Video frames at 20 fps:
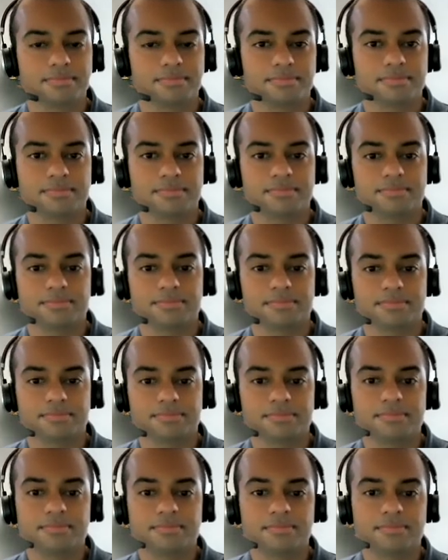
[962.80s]

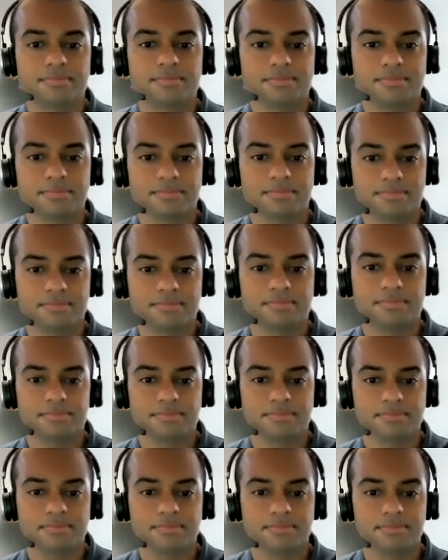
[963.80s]

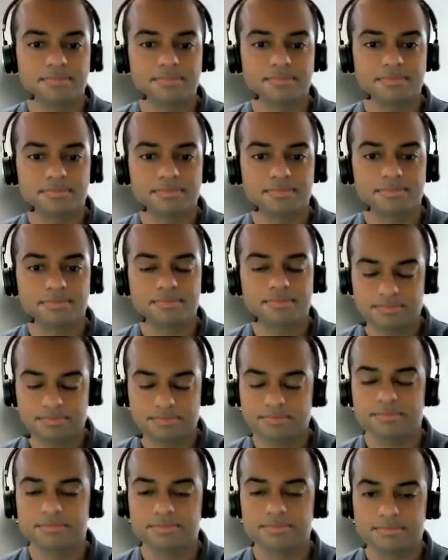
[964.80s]

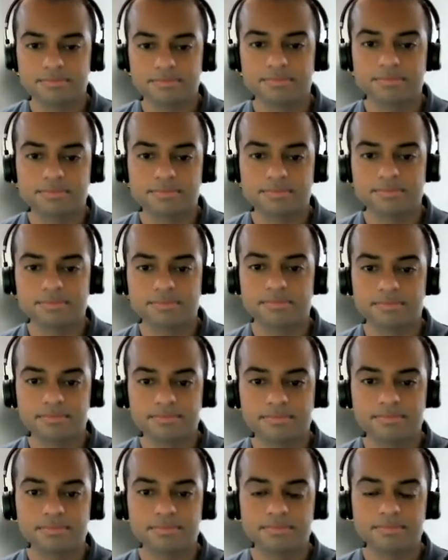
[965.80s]

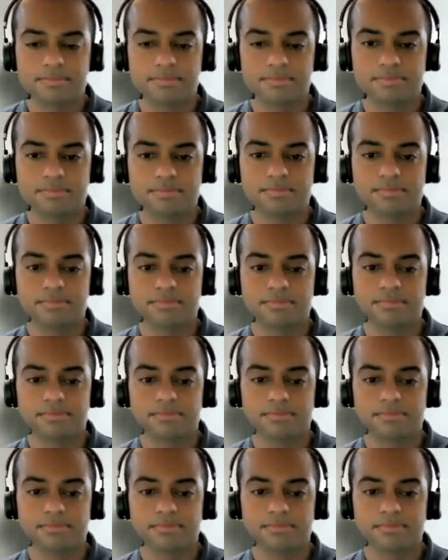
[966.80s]
The person shown says nothing.